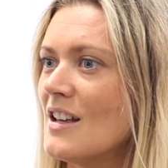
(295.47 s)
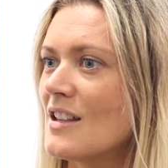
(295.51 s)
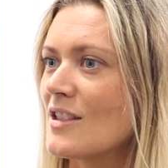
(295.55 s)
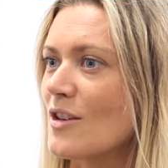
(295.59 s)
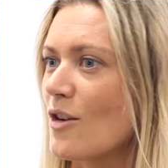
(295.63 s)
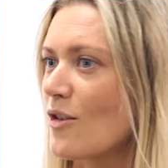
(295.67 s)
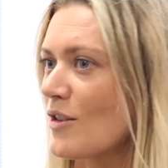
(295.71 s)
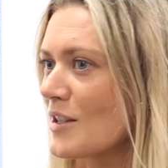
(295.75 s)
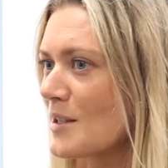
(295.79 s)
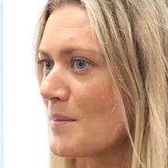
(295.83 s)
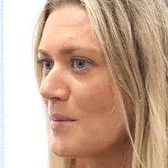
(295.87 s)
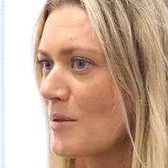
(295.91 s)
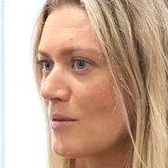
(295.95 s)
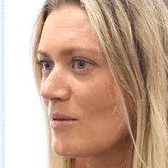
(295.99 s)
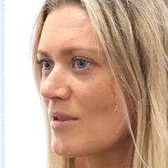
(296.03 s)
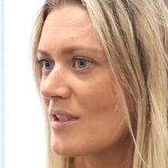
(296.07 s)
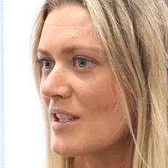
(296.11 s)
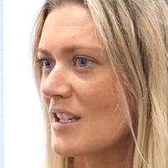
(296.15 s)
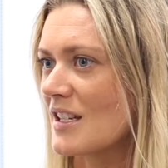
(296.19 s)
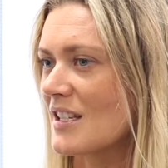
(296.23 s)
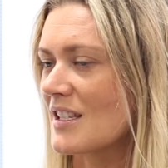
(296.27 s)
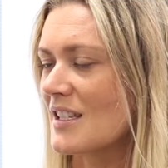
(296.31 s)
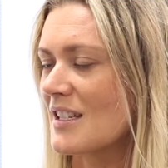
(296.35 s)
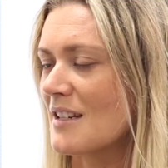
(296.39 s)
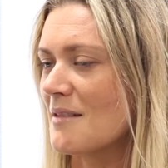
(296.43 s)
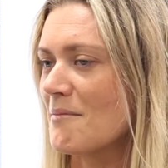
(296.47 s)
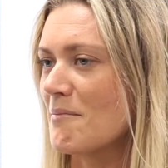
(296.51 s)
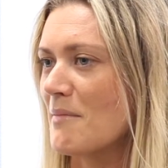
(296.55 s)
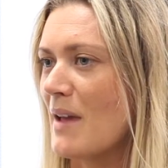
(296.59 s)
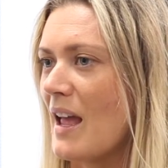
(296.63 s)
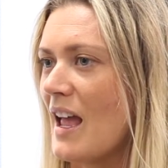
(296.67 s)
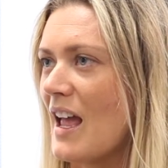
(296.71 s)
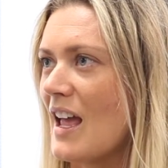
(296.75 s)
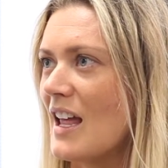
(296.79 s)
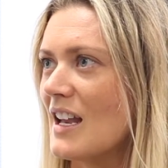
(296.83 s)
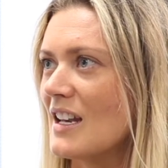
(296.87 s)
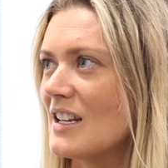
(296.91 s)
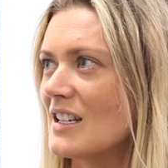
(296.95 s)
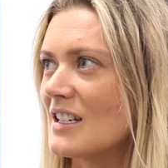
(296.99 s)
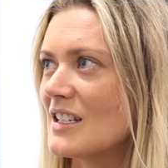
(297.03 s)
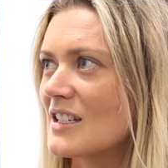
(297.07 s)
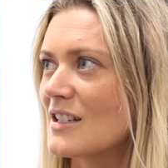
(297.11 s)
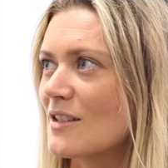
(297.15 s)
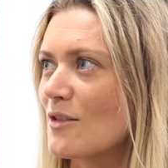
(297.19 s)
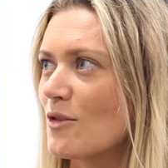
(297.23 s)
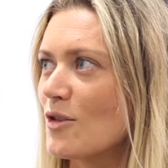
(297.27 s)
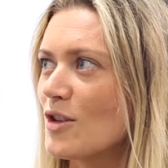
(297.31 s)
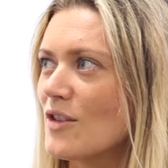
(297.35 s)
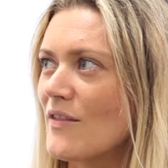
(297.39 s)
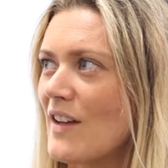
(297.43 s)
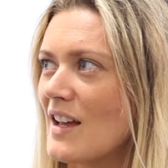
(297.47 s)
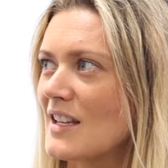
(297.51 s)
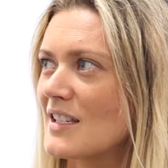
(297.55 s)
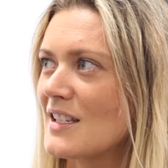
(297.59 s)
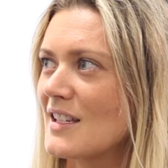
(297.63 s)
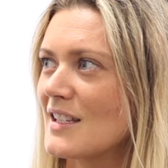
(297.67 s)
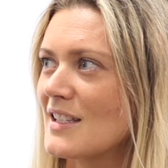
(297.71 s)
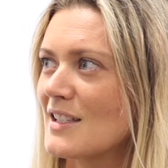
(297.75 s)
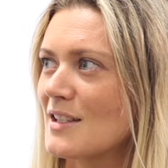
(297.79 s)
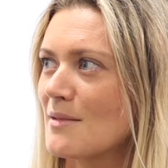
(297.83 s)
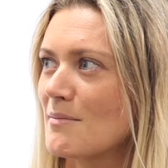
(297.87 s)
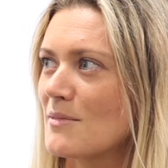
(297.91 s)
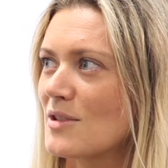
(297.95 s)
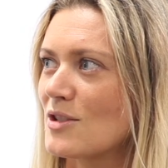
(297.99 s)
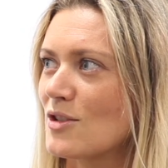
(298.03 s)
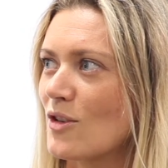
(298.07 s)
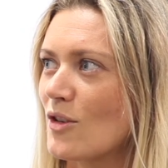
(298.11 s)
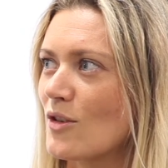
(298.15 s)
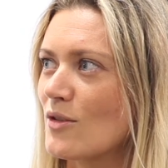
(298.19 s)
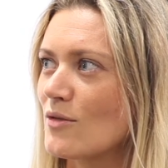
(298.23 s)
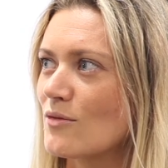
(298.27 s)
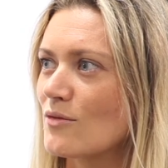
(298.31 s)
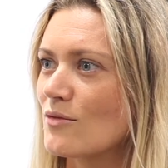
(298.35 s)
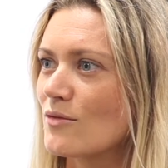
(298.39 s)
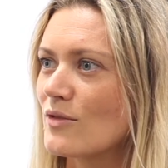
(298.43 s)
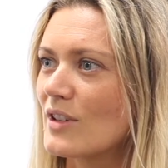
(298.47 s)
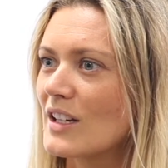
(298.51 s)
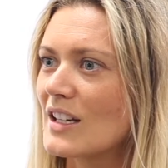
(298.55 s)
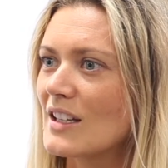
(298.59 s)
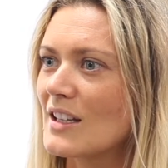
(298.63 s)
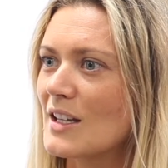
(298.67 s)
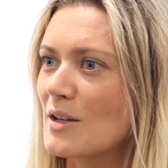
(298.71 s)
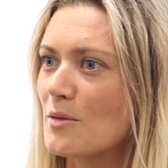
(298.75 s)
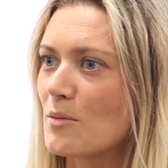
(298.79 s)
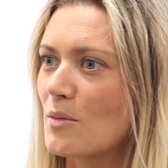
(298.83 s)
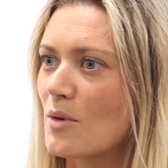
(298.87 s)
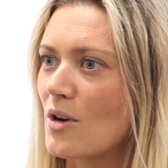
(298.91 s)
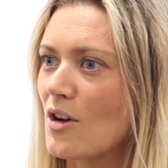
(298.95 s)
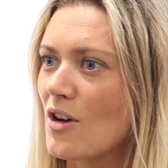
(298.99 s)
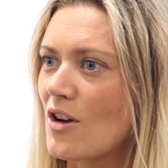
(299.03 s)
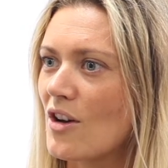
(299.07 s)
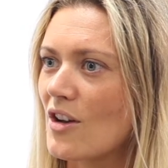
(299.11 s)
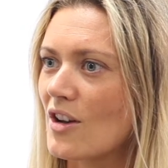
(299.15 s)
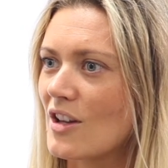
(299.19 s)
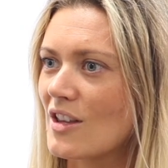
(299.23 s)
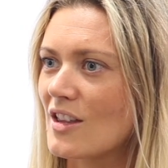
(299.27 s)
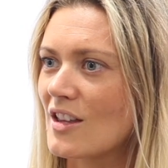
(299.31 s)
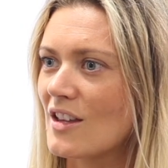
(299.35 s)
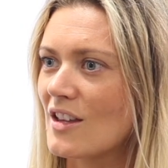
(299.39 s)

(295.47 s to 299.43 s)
the hospital system, and all of our systems don't really work.